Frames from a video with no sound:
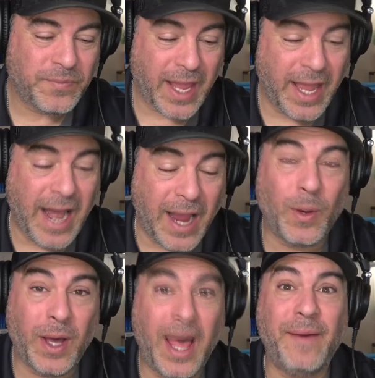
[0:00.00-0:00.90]
And I
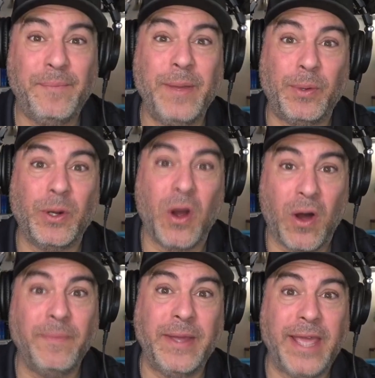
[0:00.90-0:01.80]
will have people
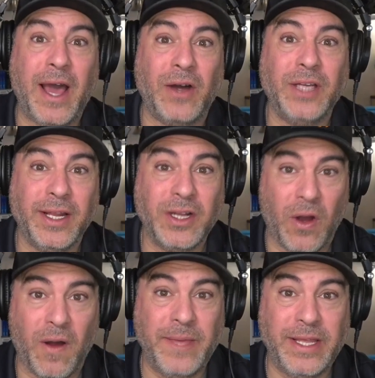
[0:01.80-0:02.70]
call me out and
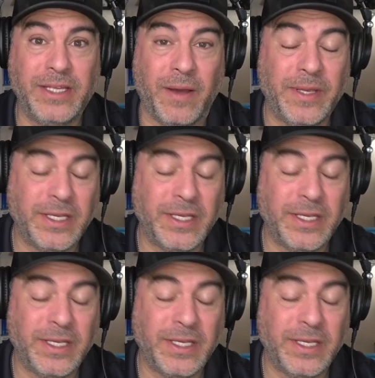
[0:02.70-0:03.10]
call me dummy.